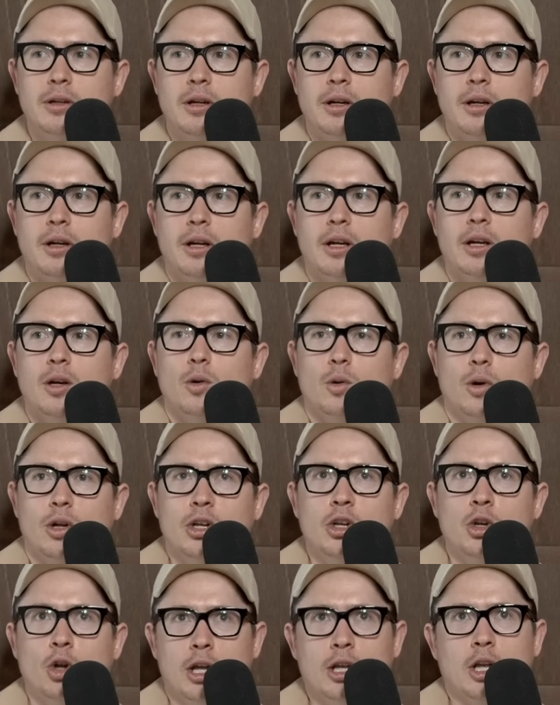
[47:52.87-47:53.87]
Yeah. Yep.
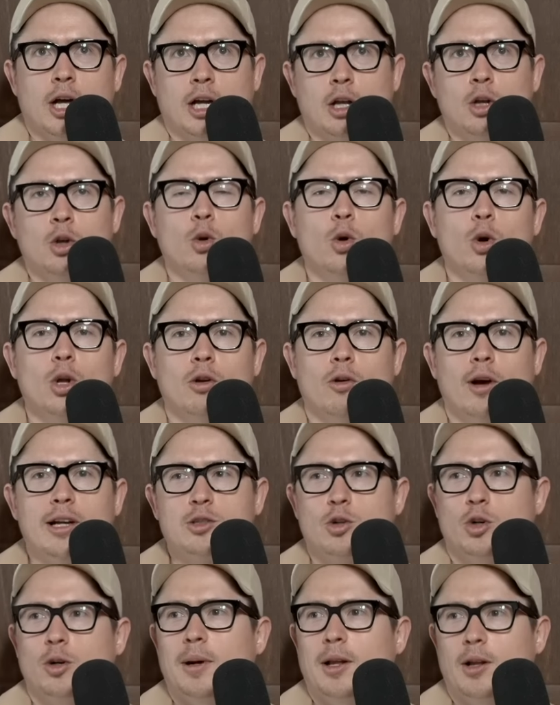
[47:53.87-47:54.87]
Not like a Lalor, I
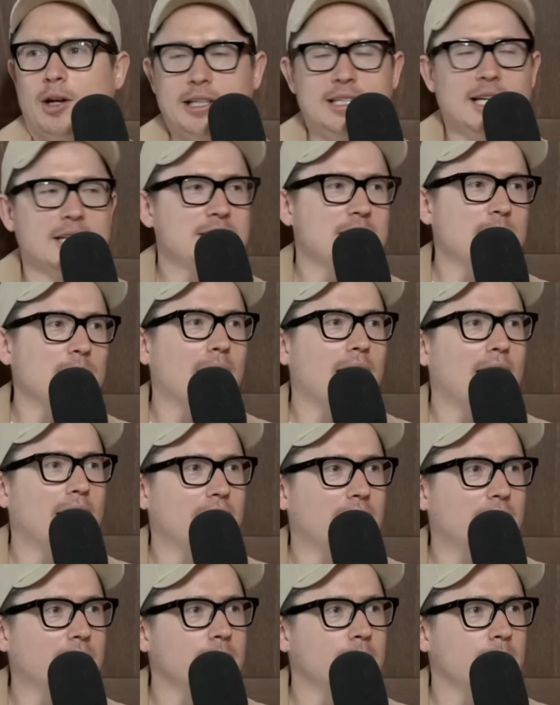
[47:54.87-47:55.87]
talk about like a Dusty
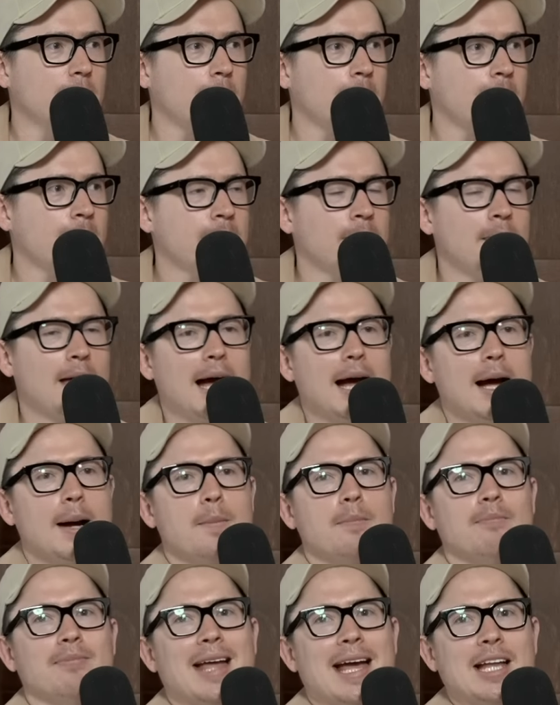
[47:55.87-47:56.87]
Martin. Yep. Yeah.
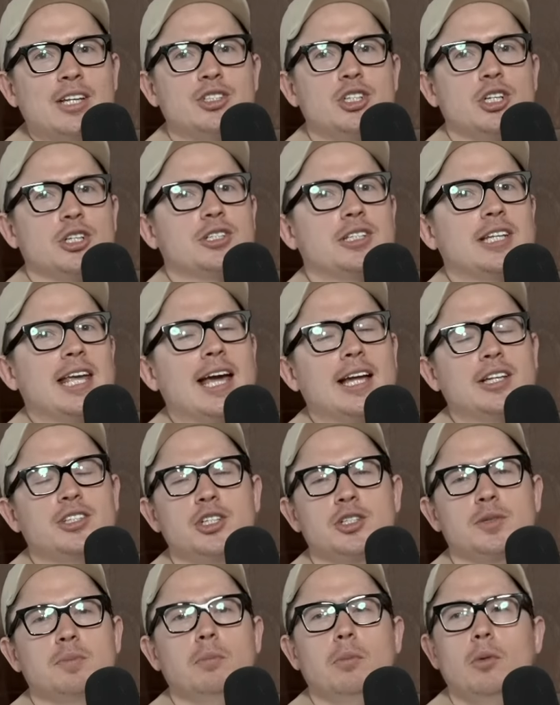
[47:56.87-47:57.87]
Um, and just, yeah,
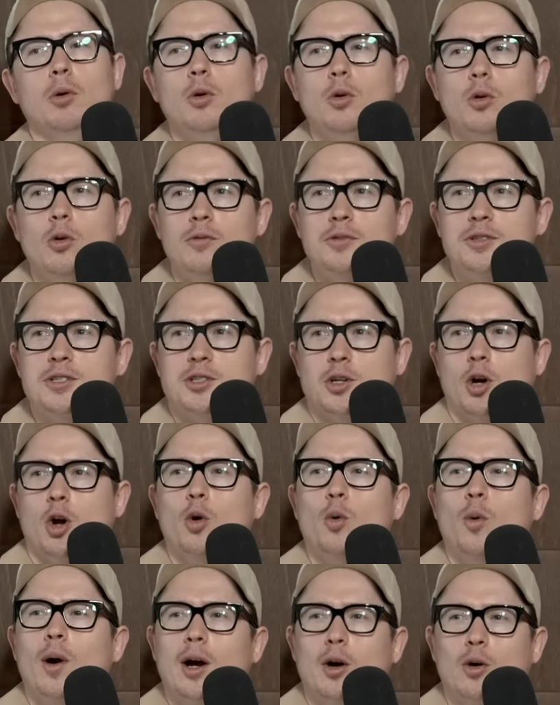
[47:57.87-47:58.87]
just moves
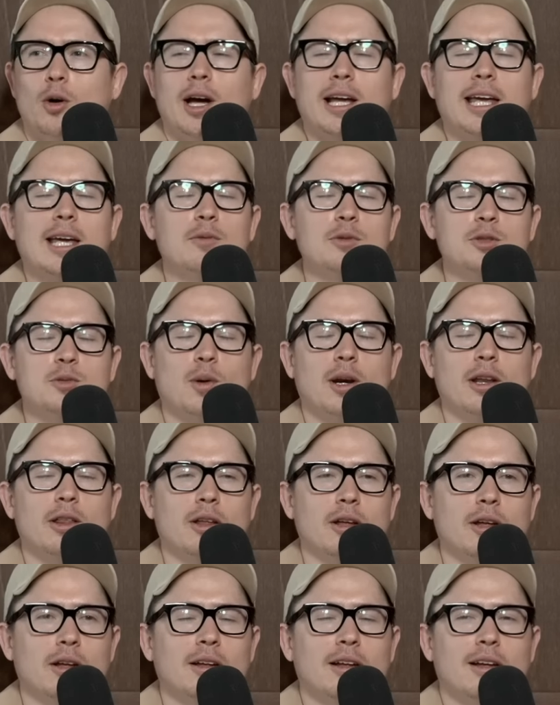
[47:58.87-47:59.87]
so well. Like he was one of
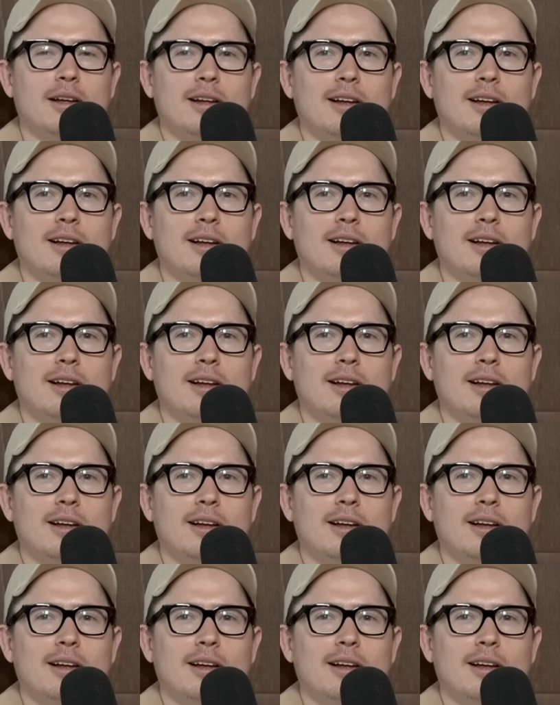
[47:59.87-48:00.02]
the.